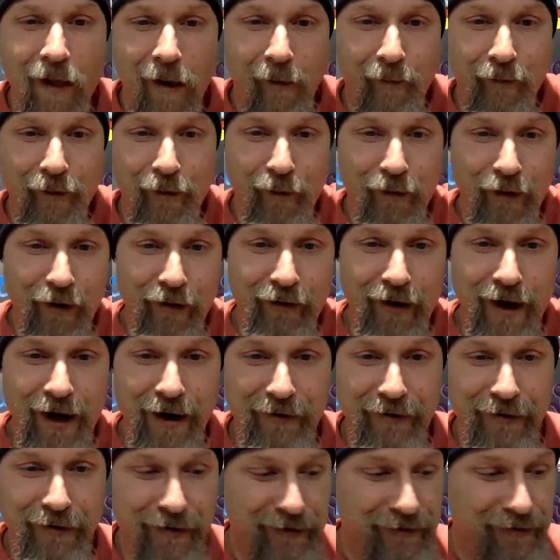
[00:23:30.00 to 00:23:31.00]
we went
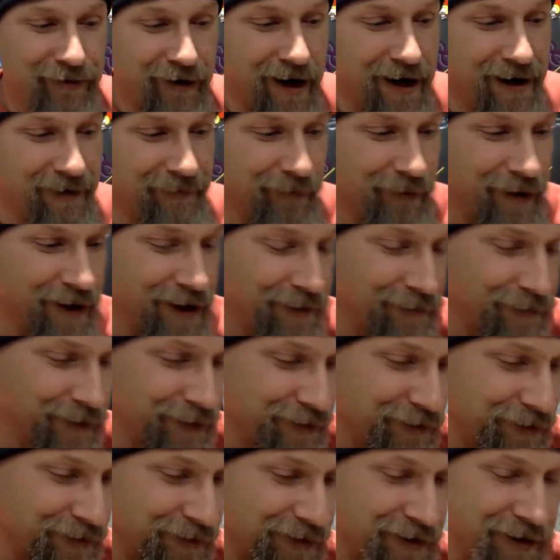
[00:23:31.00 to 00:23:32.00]
around to the driveway and we
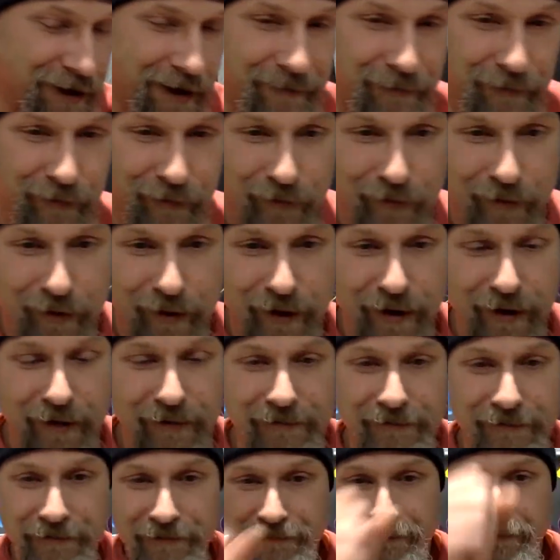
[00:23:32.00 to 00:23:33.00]
took a
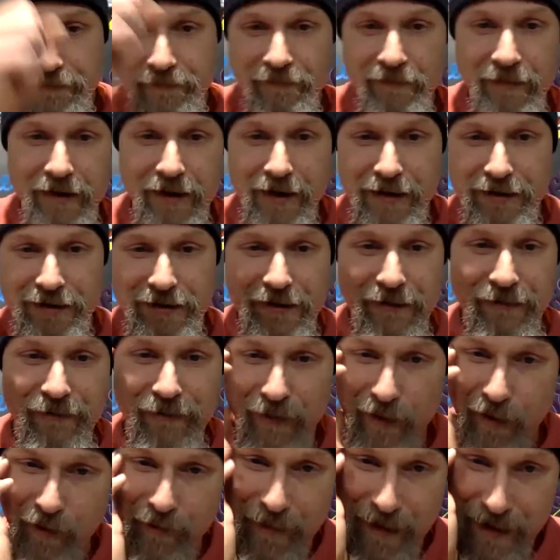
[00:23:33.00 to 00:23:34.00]
couple minutes to
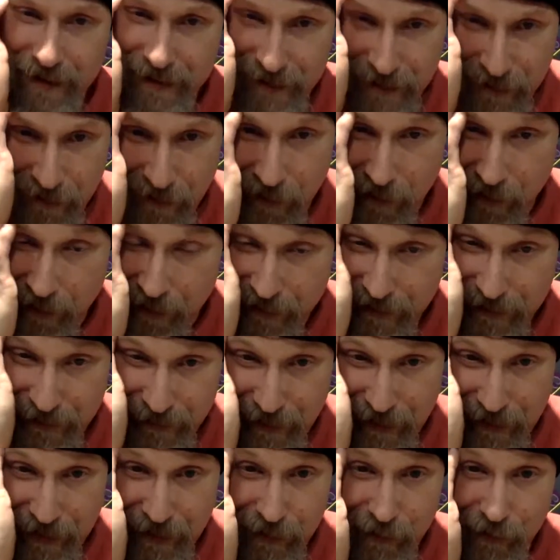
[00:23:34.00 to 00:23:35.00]
film his car. It's a
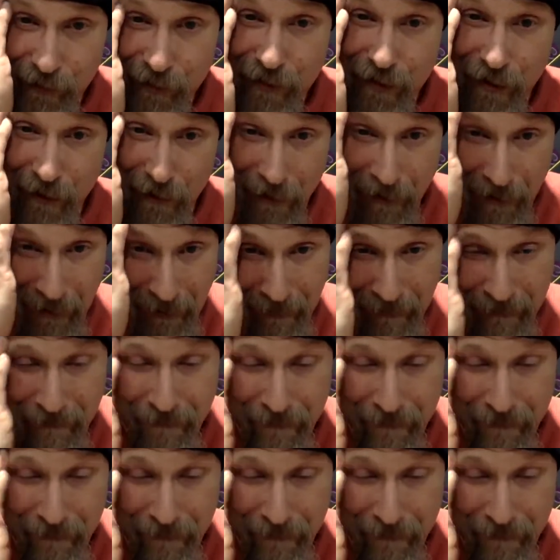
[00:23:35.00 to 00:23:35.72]
really cool car.